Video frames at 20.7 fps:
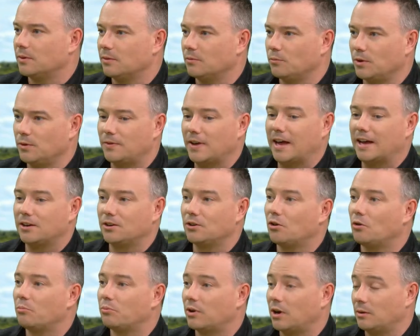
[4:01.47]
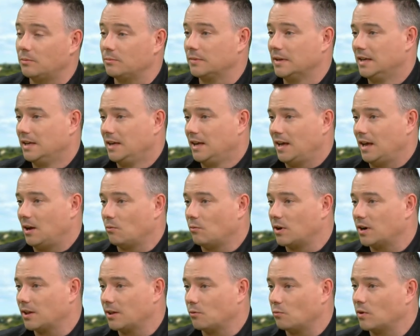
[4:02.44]
We've had no problem. And
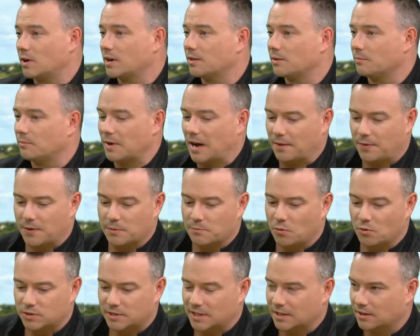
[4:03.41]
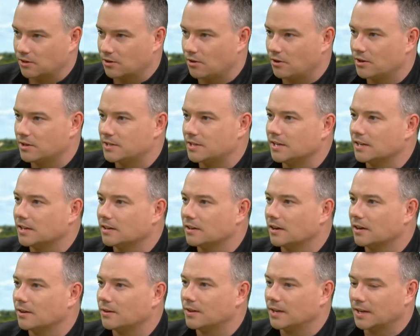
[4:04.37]
one of the I think most encouraging
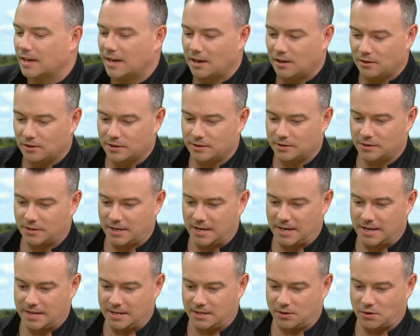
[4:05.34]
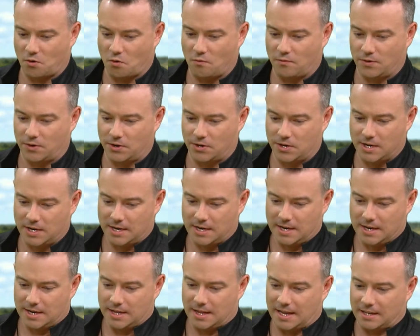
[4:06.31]
thing, Hal, is over
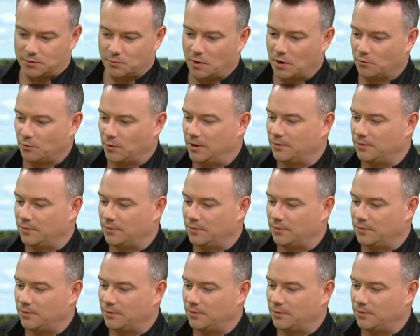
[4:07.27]
the last while.